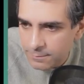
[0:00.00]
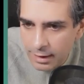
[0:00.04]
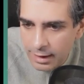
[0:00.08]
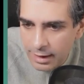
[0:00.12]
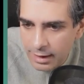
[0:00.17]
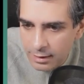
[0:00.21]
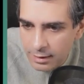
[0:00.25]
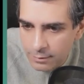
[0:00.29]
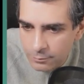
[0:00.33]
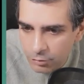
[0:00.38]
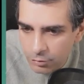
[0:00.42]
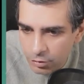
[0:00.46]

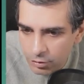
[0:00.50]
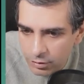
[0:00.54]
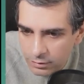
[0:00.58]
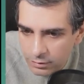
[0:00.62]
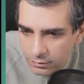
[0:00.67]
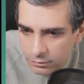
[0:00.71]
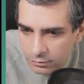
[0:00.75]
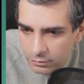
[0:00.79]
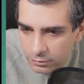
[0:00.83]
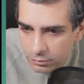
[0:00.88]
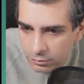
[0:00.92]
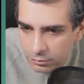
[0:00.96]
and I'm
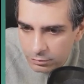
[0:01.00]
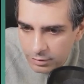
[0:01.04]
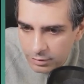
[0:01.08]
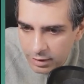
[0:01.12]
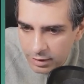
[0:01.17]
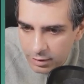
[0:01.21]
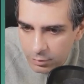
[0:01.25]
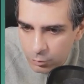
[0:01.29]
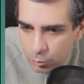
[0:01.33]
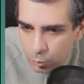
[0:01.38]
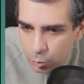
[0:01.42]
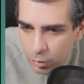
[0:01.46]
going to
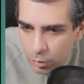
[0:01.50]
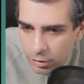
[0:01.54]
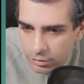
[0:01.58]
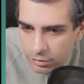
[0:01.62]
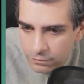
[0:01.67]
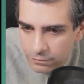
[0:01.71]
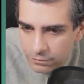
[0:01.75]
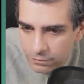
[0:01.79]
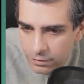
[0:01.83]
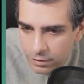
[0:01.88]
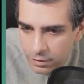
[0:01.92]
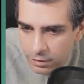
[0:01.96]
take one of